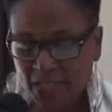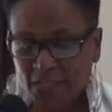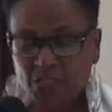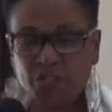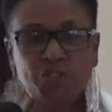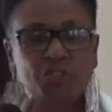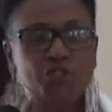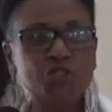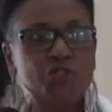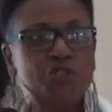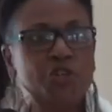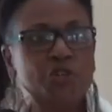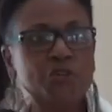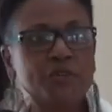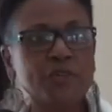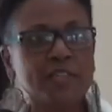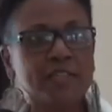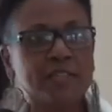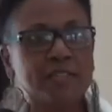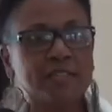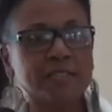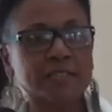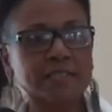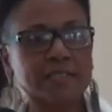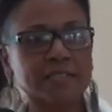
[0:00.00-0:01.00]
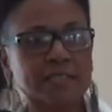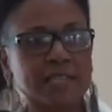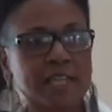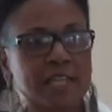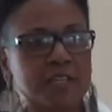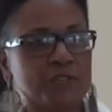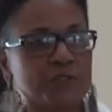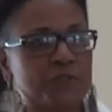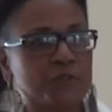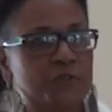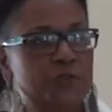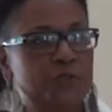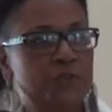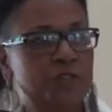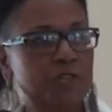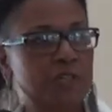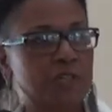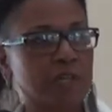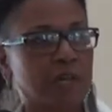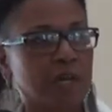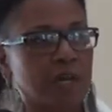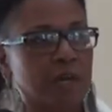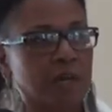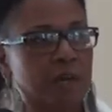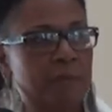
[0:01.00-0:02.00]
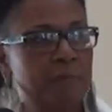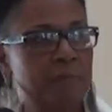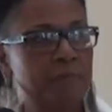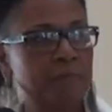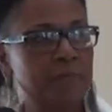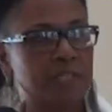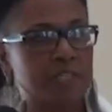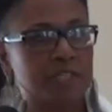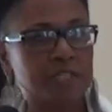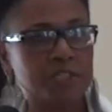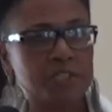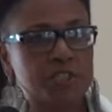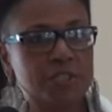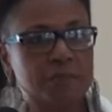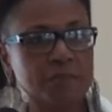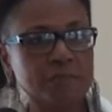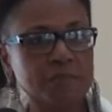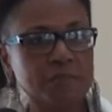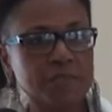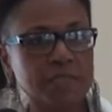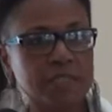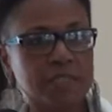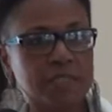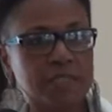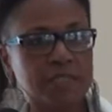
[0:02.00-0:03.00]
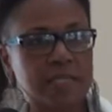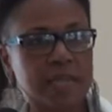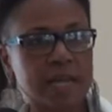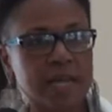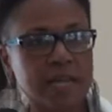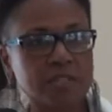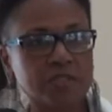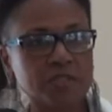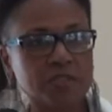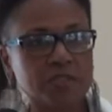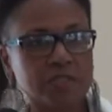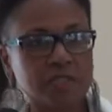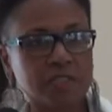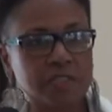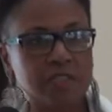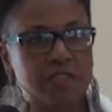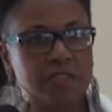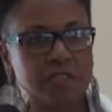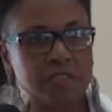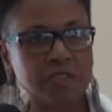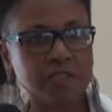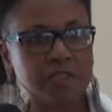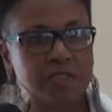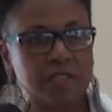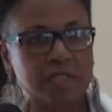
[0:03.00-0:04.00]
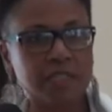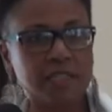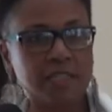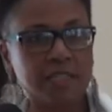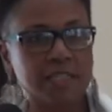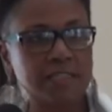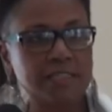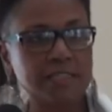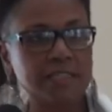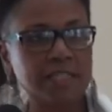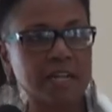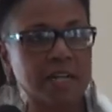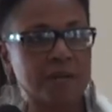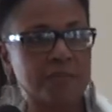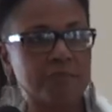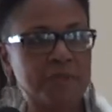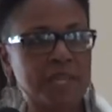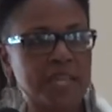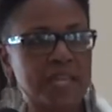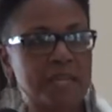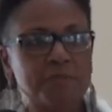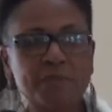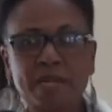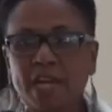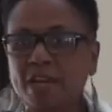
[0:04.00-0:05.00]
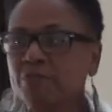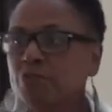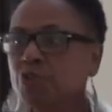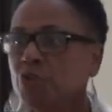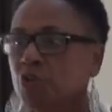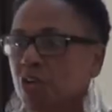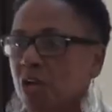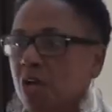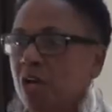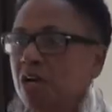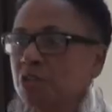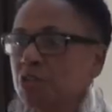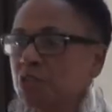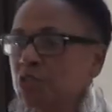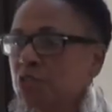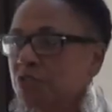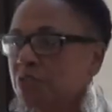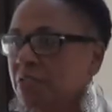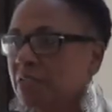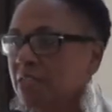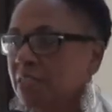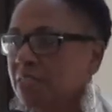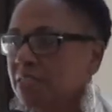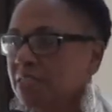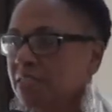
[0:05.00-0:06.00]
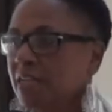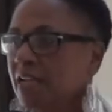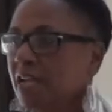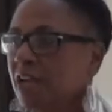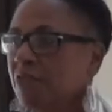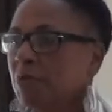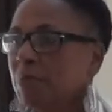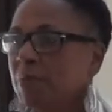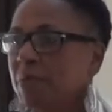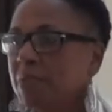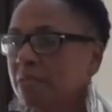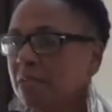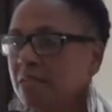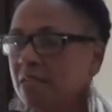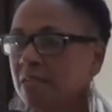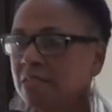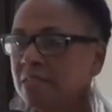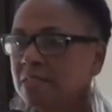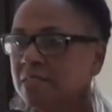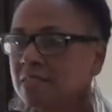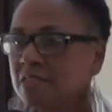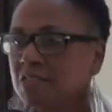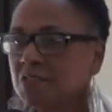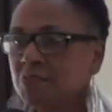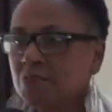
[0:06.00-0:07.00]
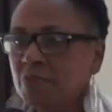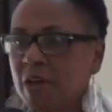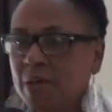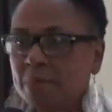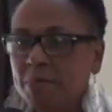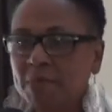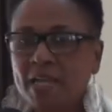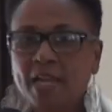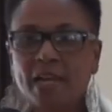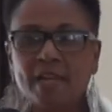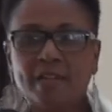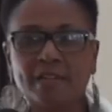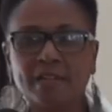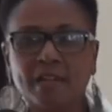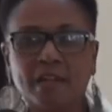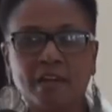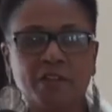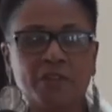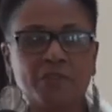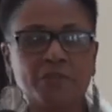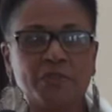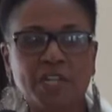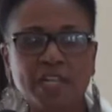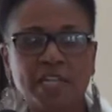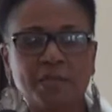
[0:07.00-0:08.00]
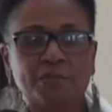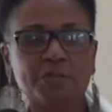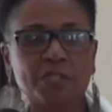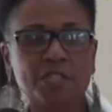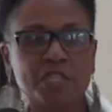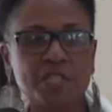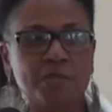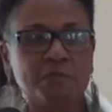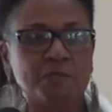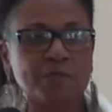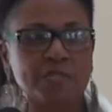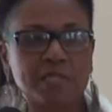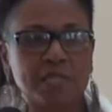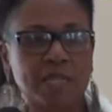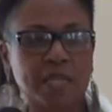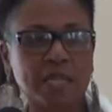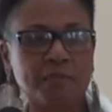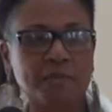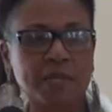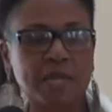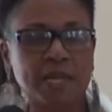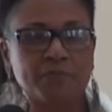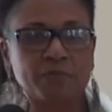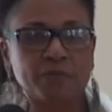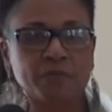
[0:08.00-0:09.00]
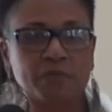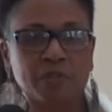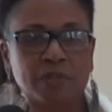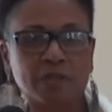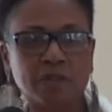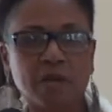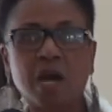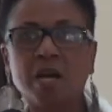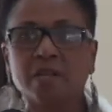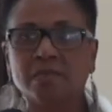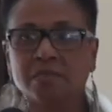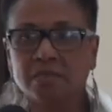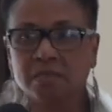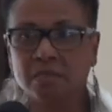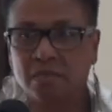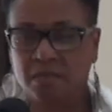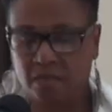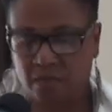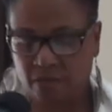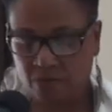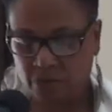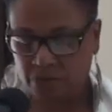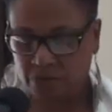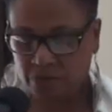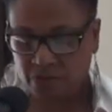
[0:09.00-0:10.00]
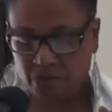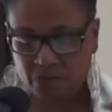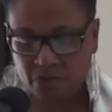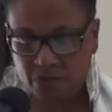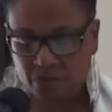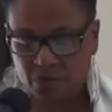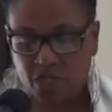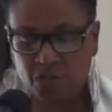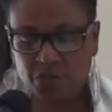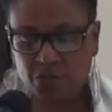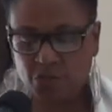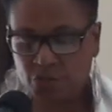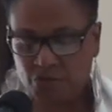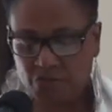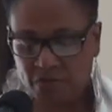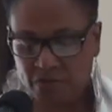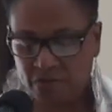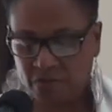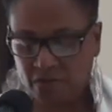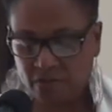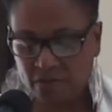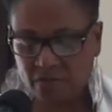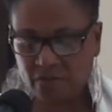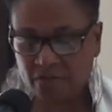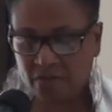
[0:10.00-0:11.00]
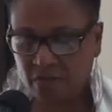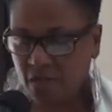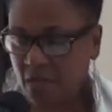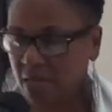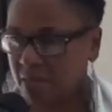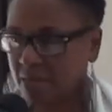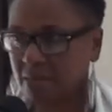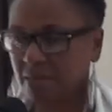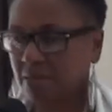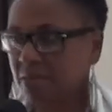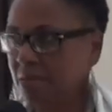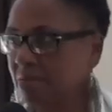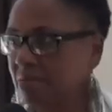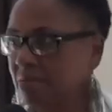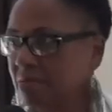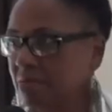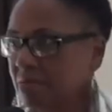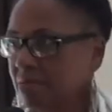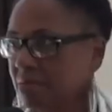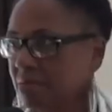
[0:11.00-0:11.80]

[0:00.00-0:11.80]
Did you know that it stands for Egypt, that it's actually he said, I'm named after a country. He said everybody else in his family had other names, and he was named after a continent or country or continent.